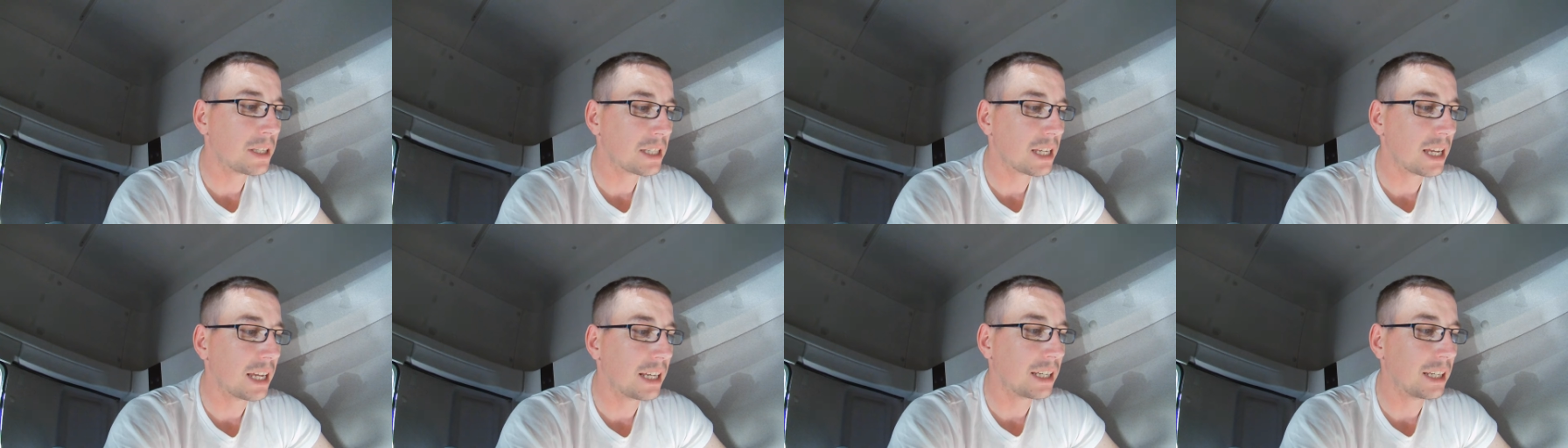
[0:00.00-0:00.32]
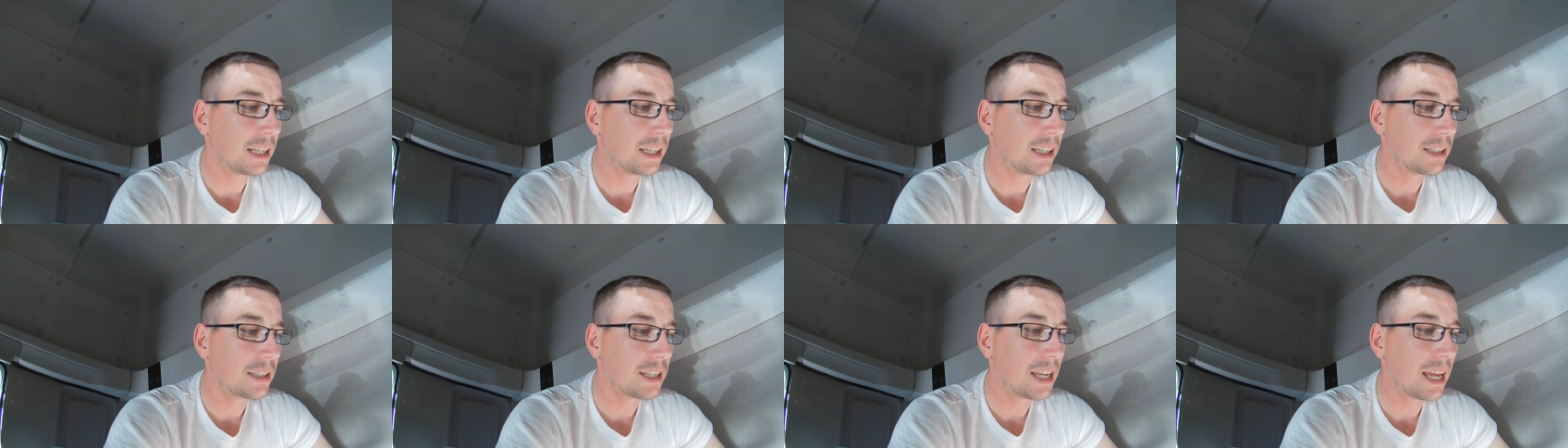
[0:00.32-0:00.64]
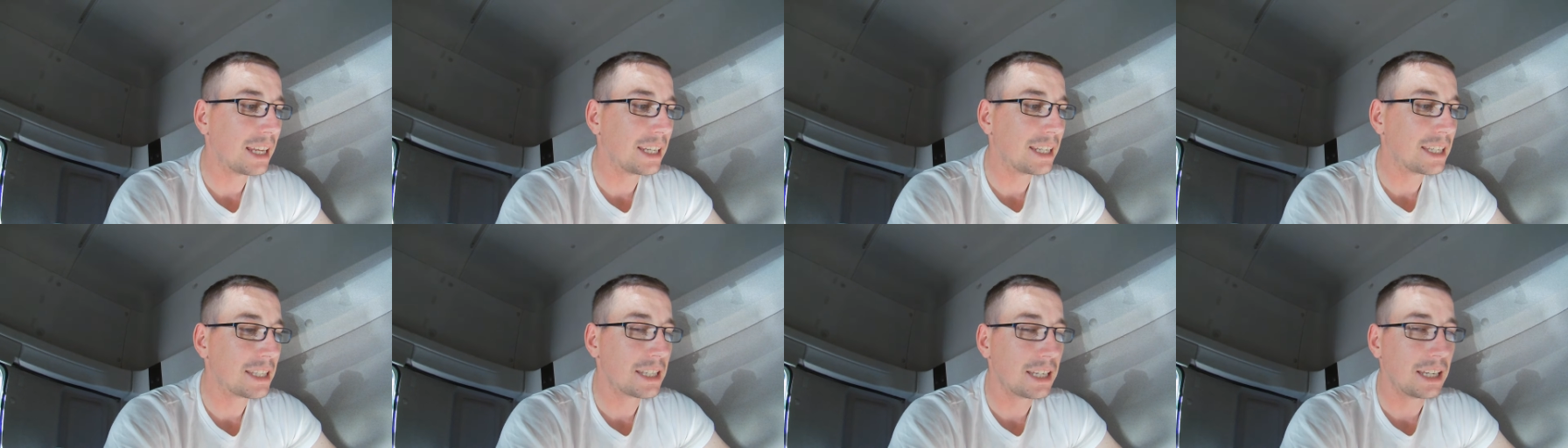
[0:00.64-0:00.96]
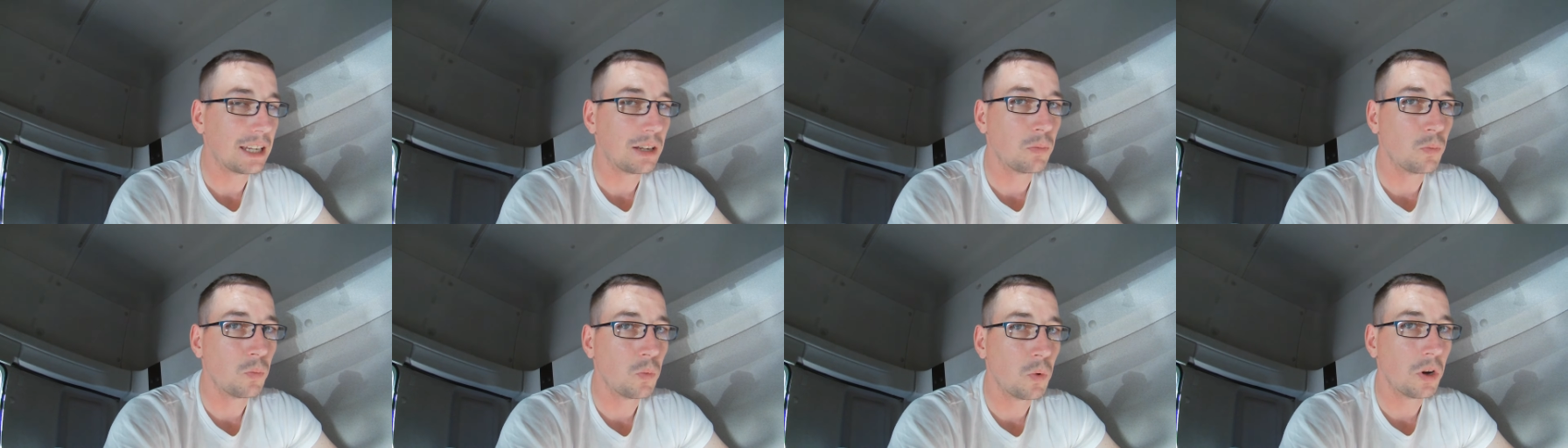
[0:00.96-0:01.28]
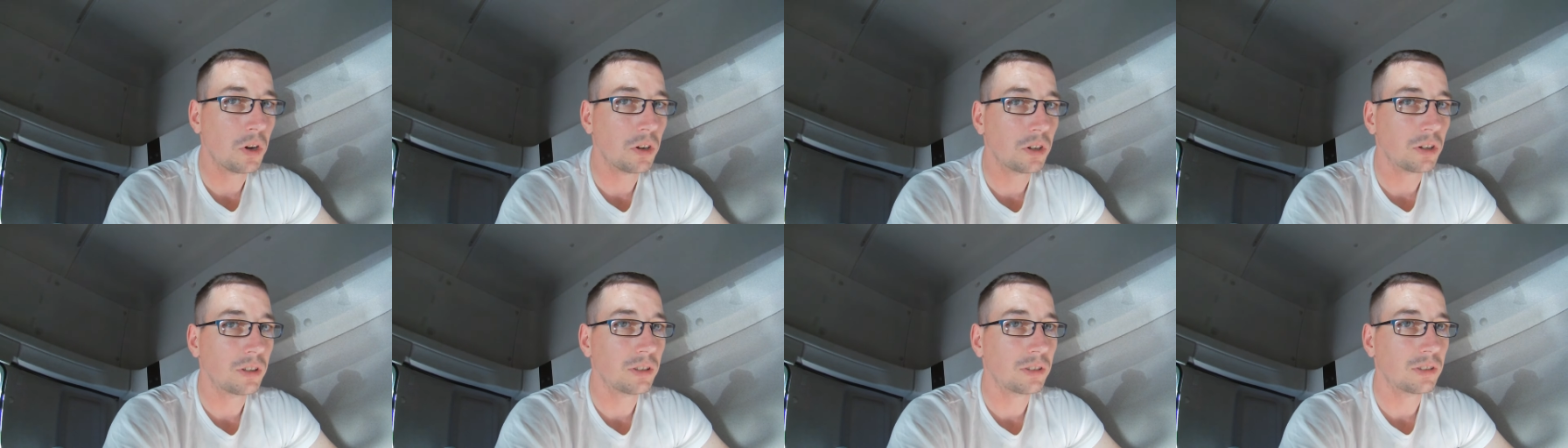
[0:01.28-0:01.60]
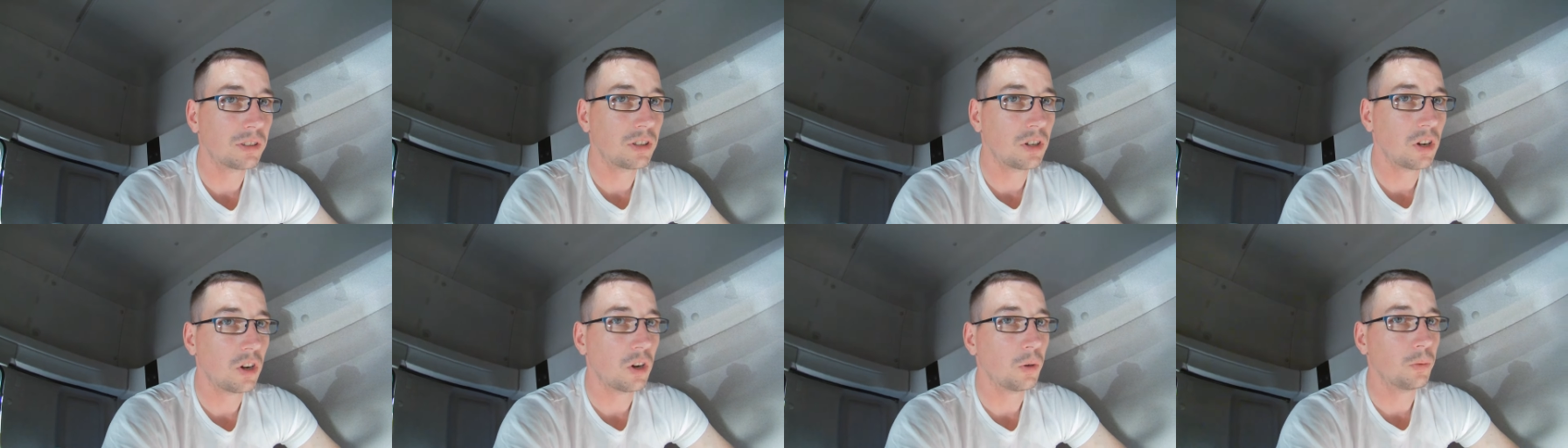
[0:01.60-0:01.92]
to edit it in one
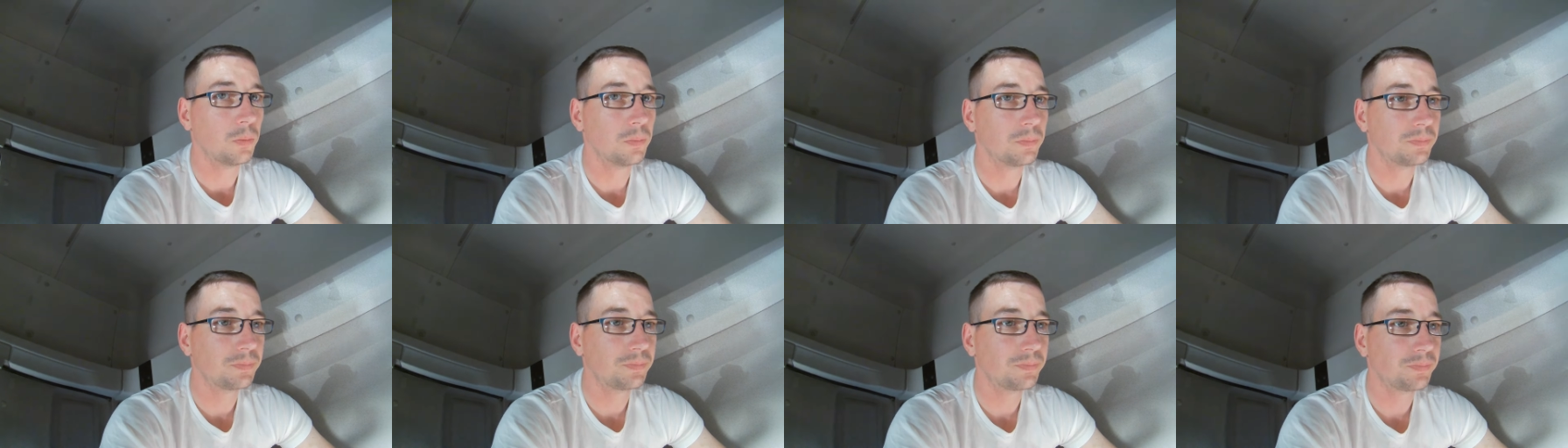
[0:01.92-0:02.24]
go.